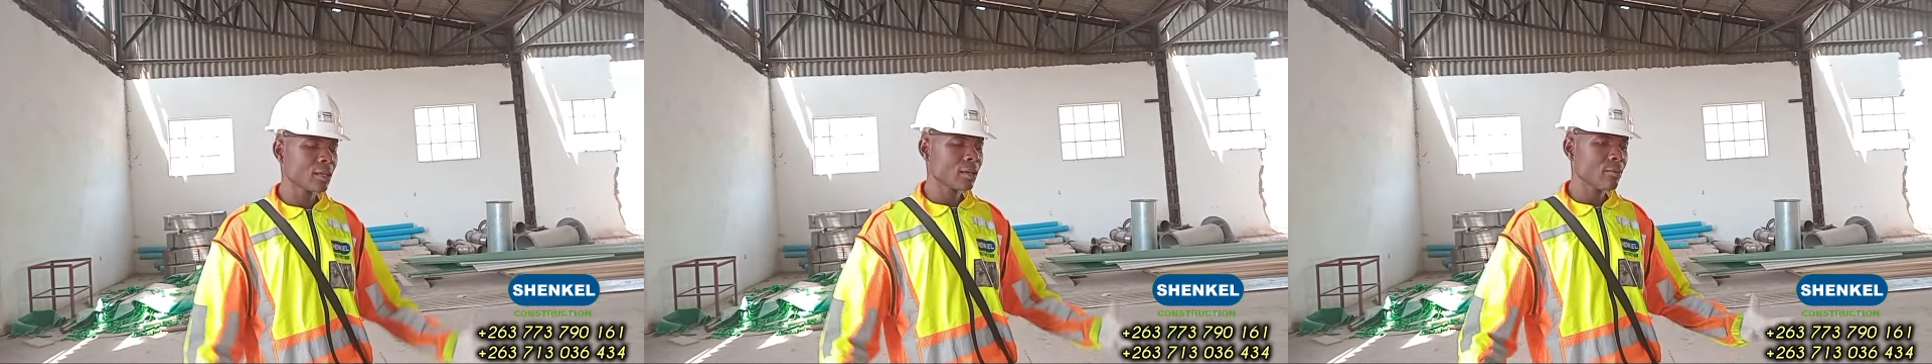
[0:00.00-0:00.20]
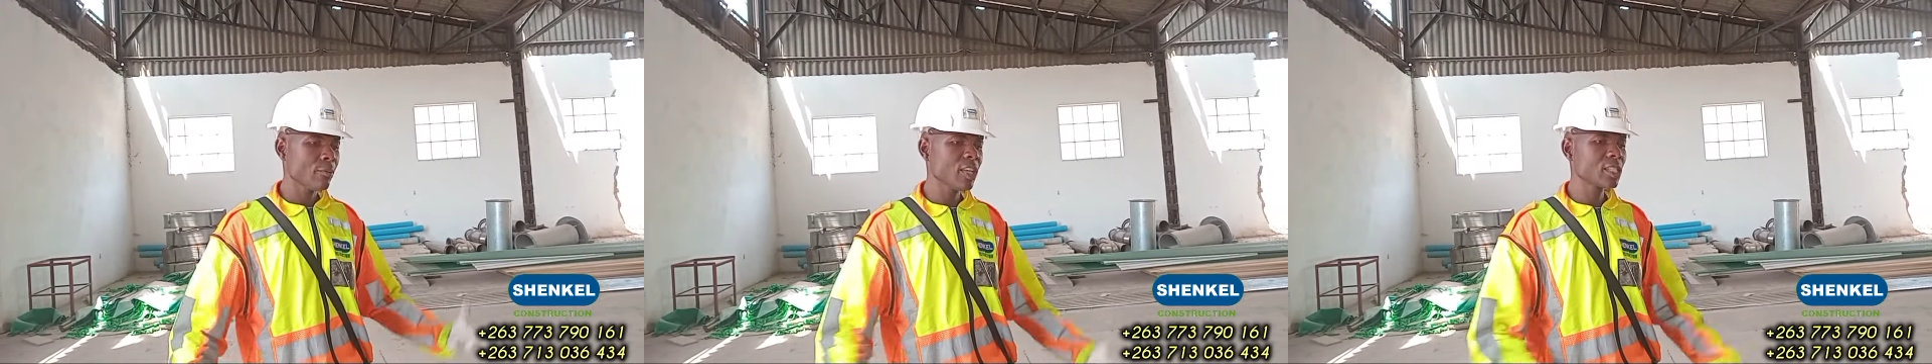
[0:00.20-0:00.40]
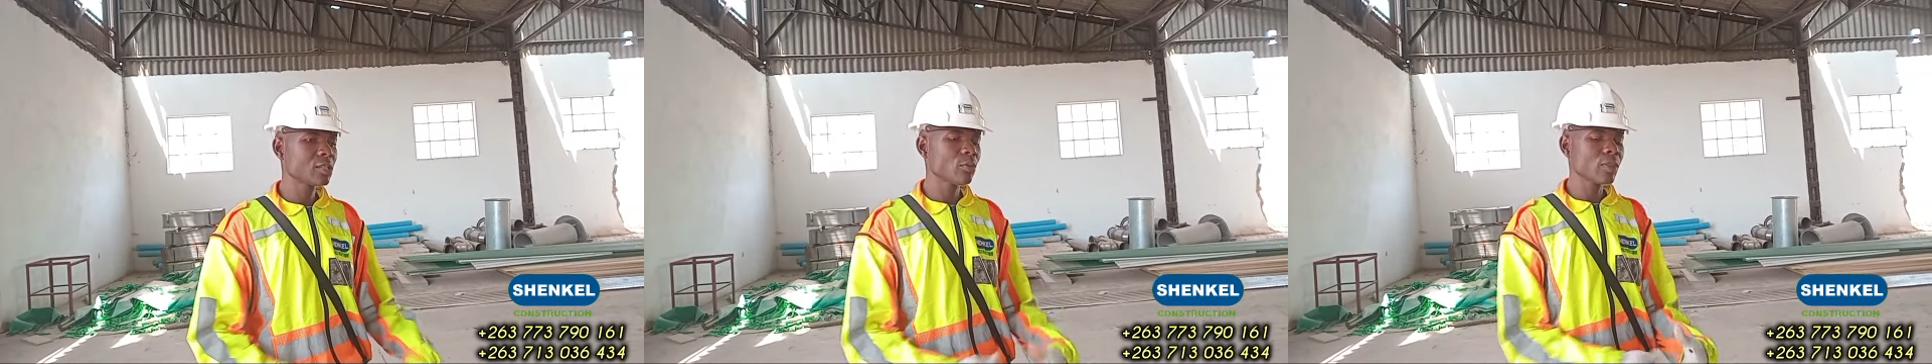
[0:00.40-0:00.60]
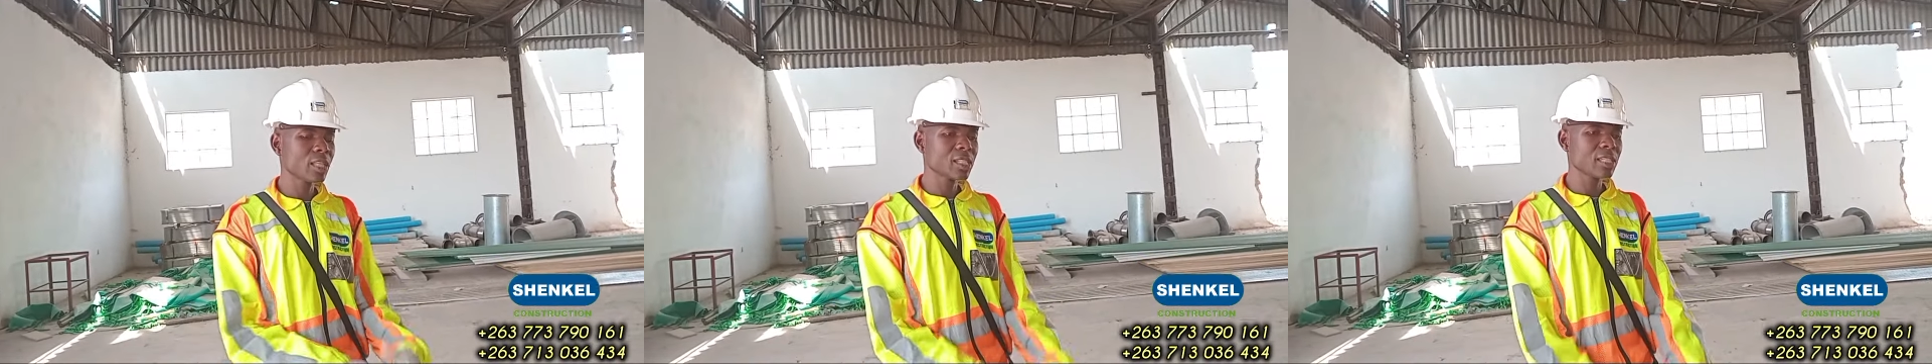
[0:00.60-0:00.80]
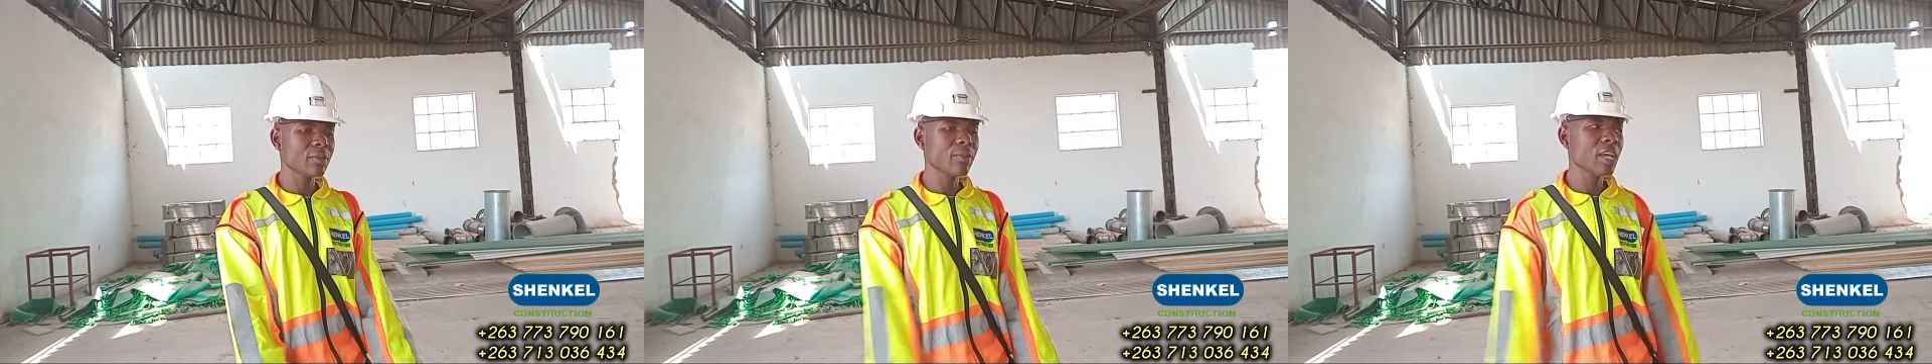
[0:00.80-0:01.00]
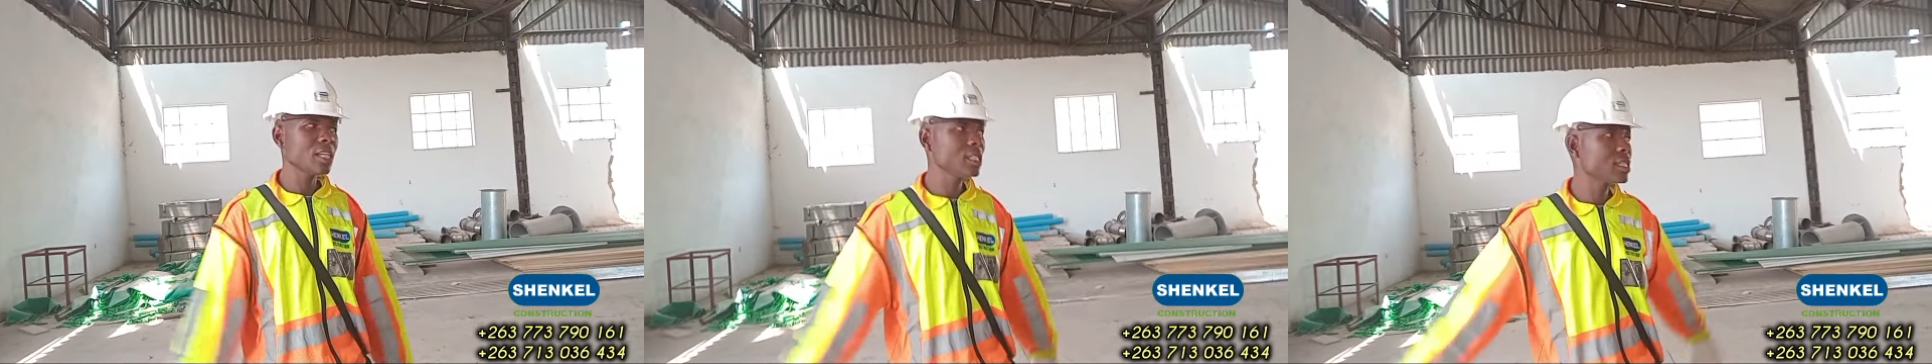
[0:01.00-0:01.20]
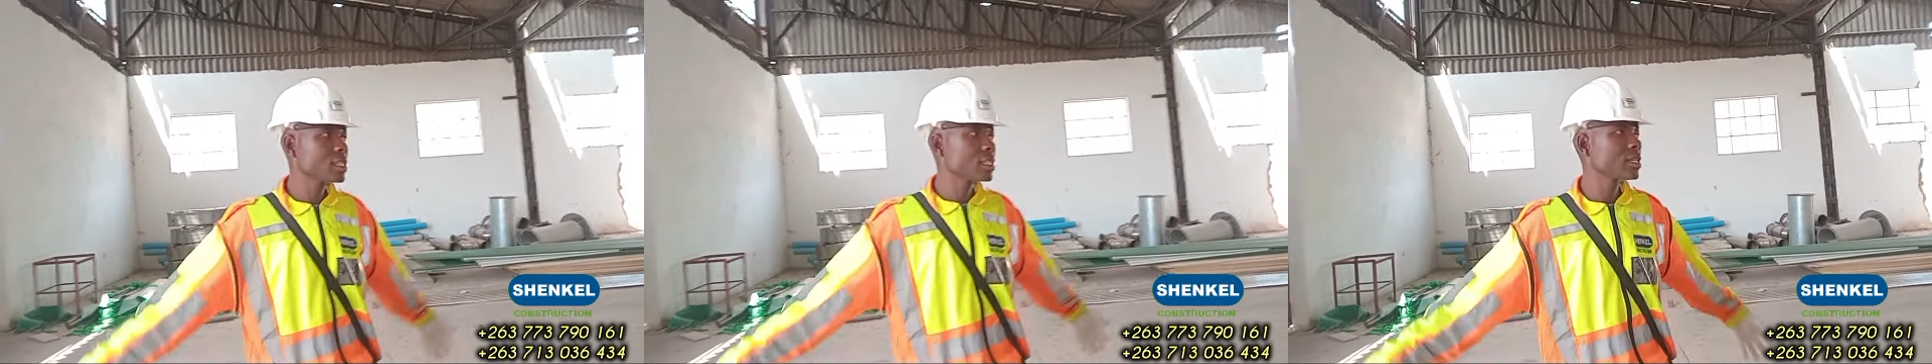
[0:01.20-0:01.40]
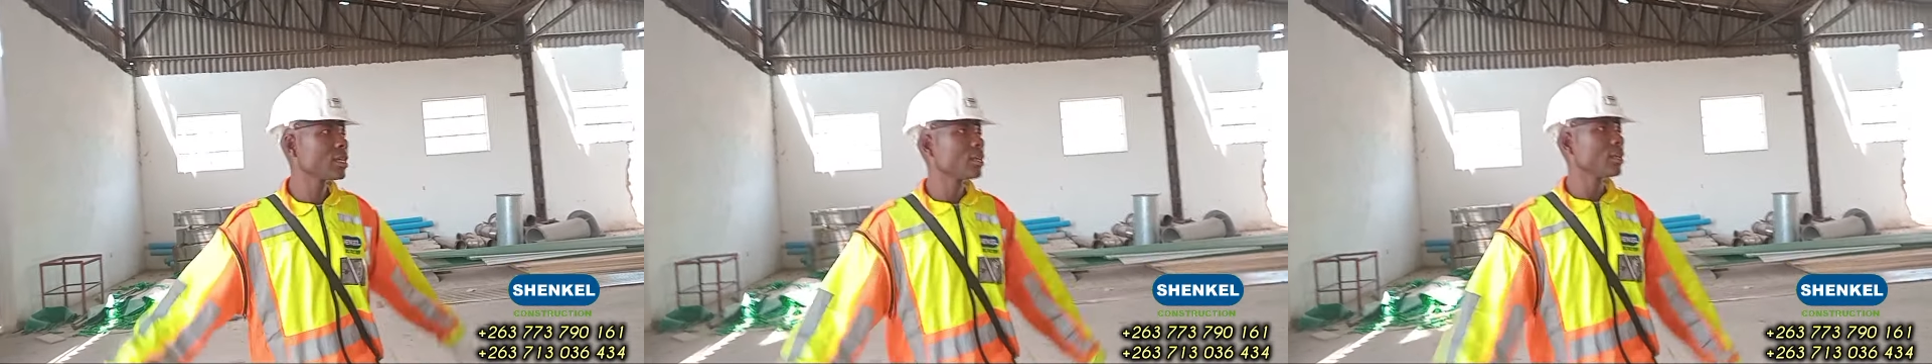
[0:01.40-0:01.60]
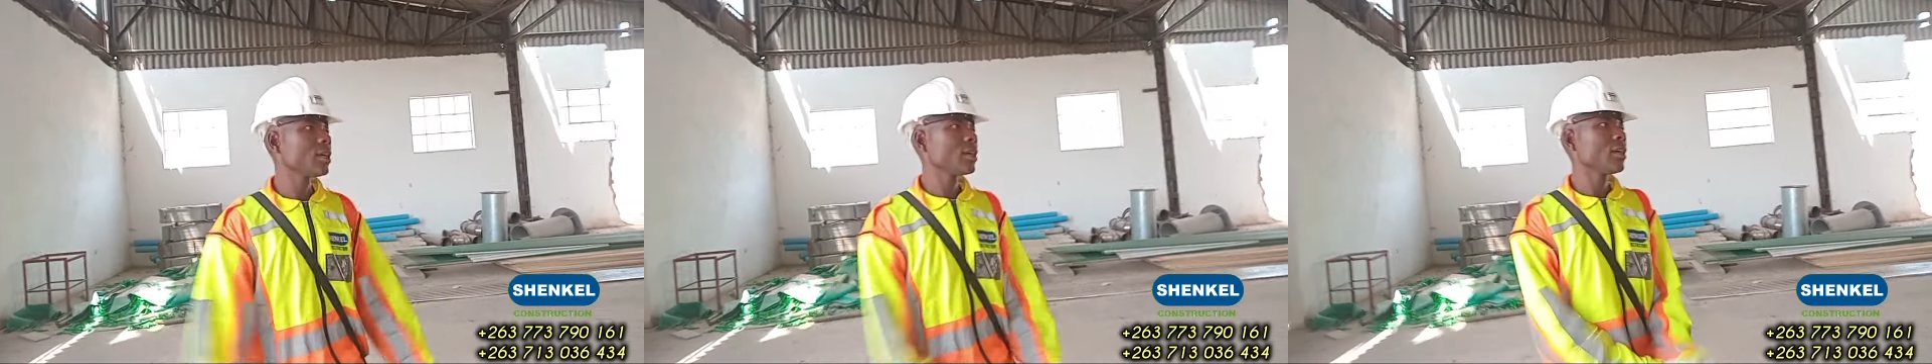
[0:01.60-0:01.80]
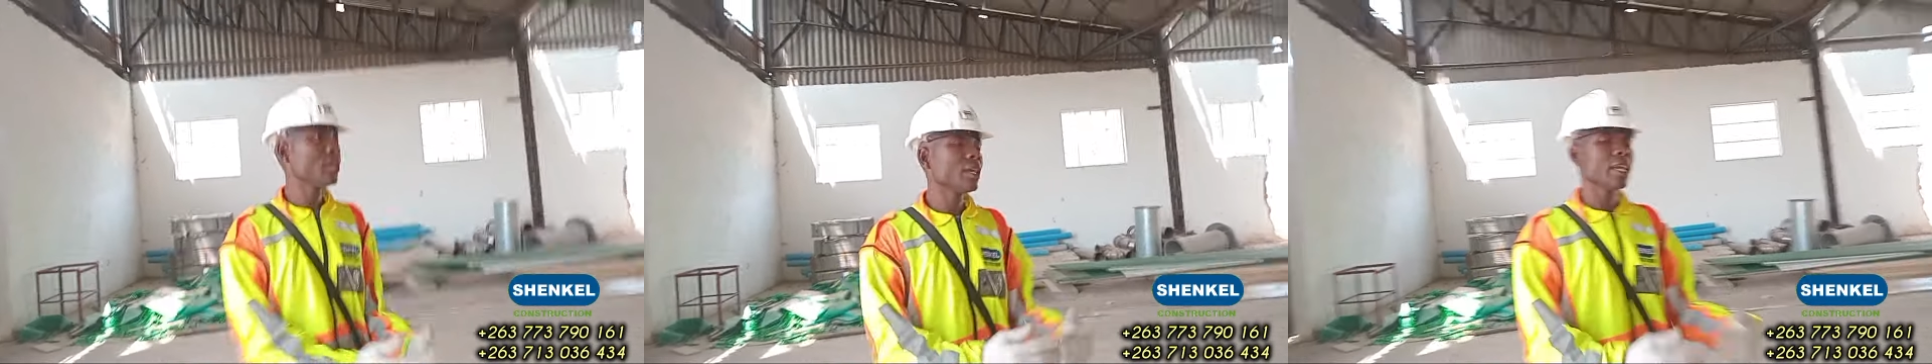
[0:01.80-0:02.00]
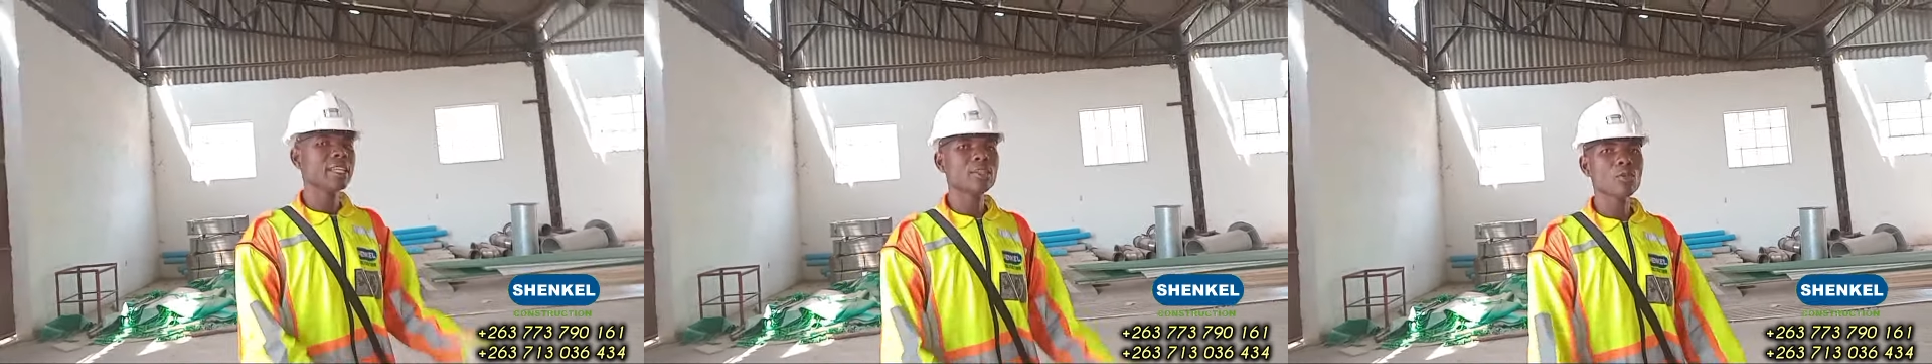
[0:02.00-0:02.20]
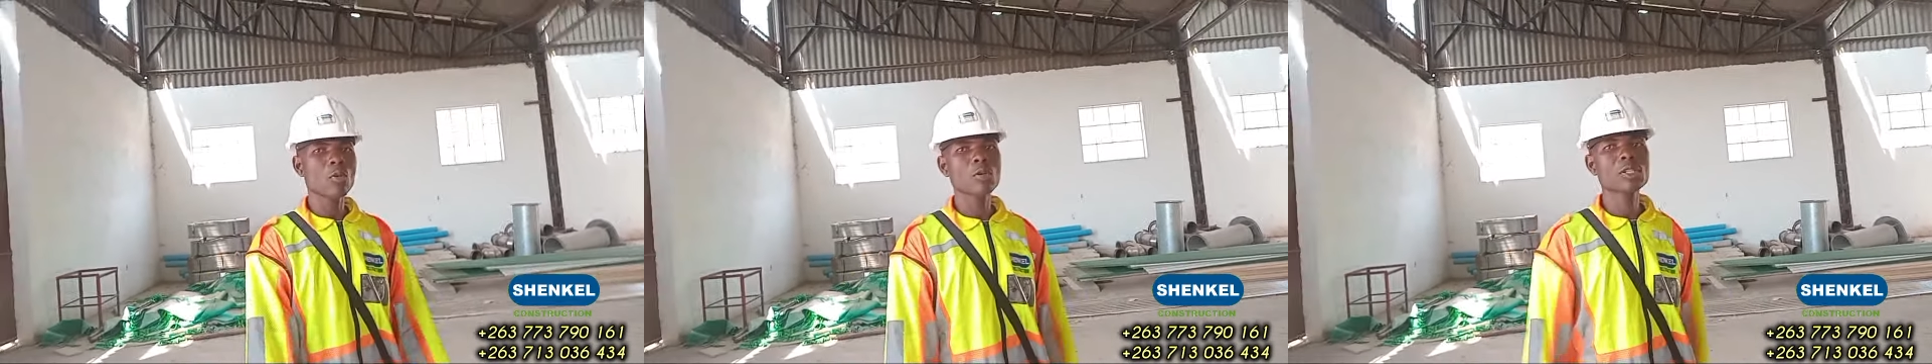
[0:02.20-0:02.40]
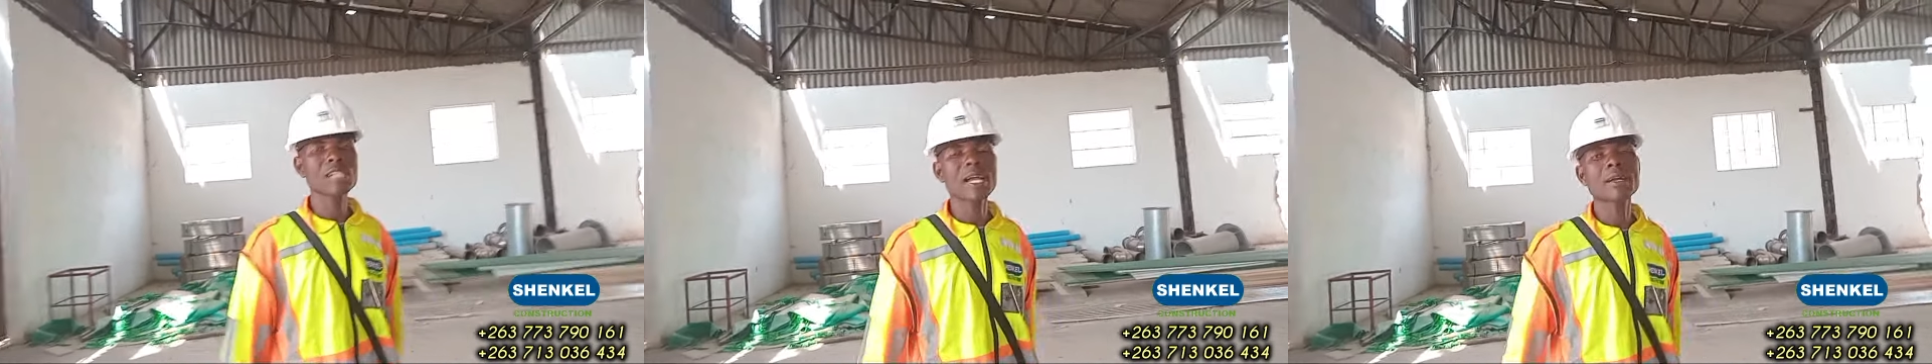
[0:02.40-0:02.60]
mixed with the cement and the water.